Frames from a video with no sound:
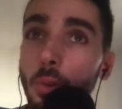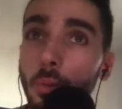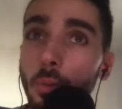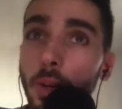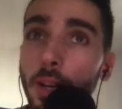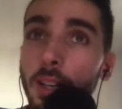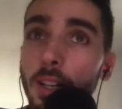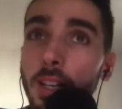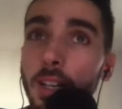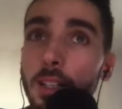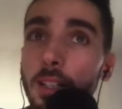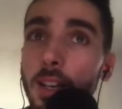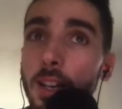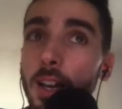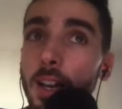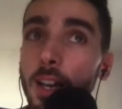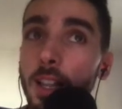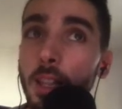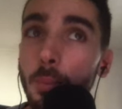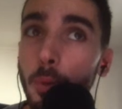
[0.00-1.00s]
Because the
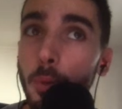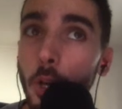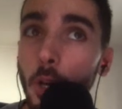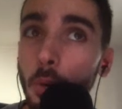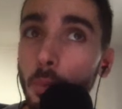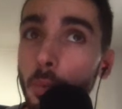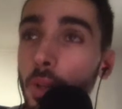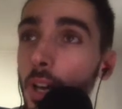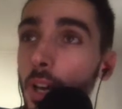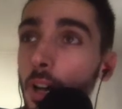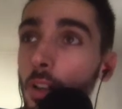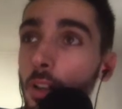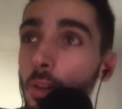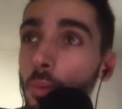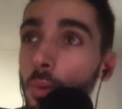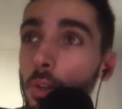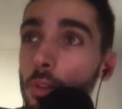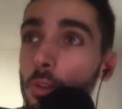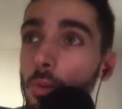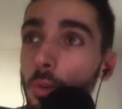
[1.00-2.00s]
problem with all-in-one
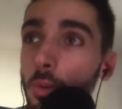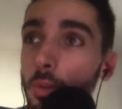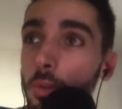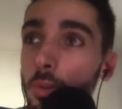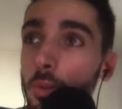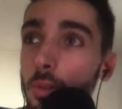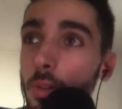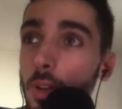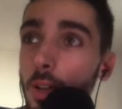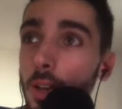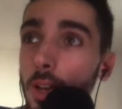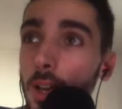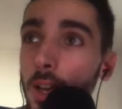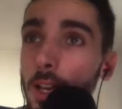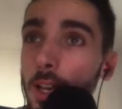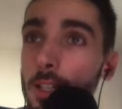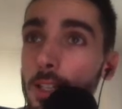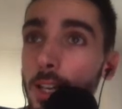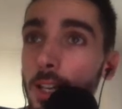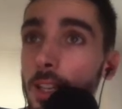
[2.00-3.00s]
tools is
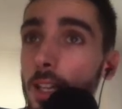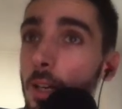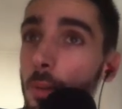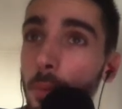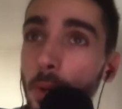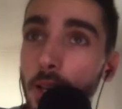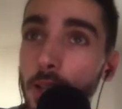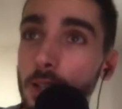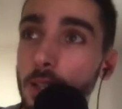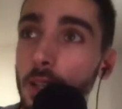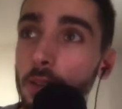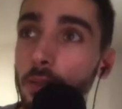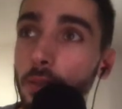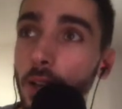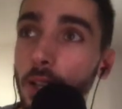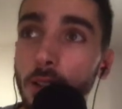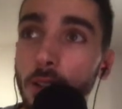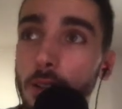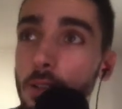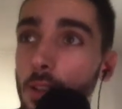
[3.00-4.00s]
like their biggest advantage
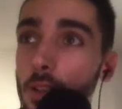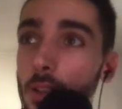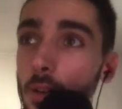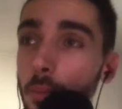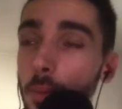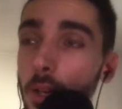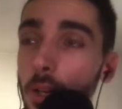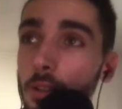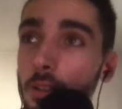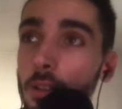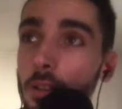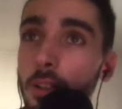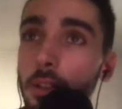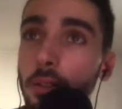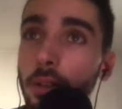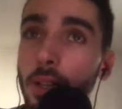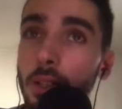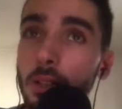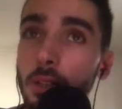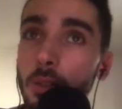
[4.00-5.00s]
and their biggest
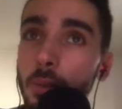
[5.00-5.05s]
disadvantage, right?